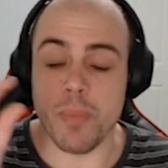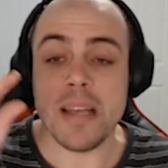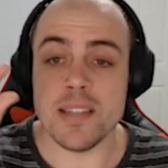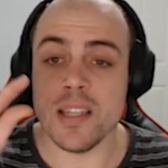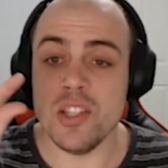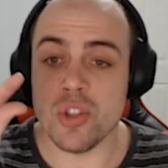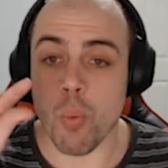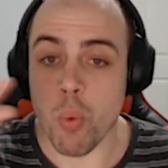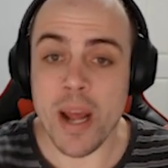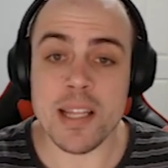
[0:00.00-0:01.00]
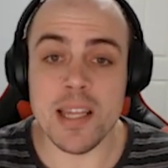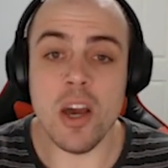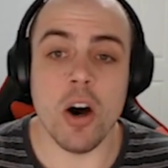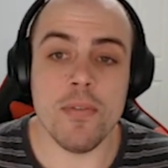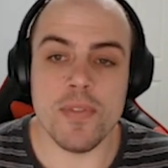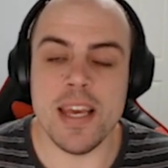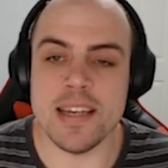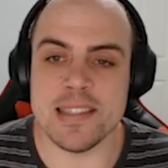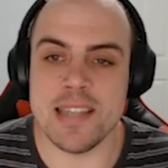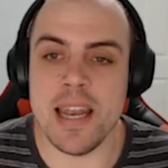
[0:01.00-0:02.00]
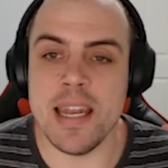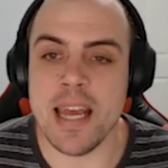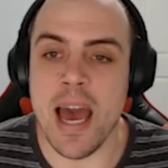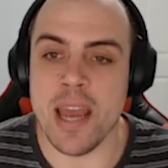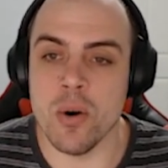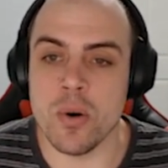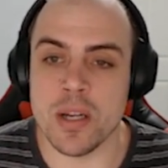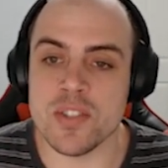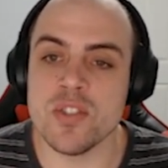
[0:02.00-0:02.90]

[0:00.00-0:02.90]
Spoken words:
basically directly off the ascending aorta.